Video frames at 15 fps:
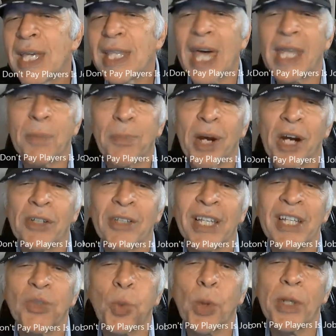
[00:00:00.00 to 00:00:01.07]
That
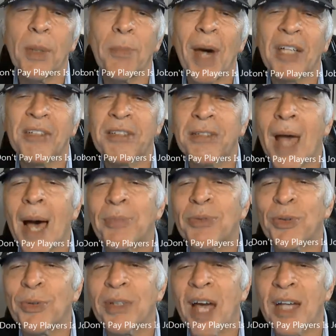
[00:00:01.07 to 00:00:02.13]
apparently is where the buck stops
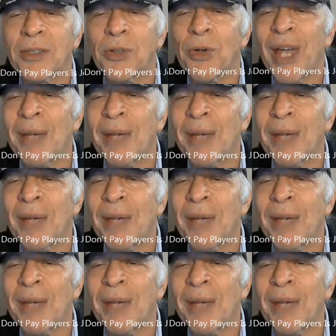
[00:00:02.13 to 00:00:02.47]
for Dr.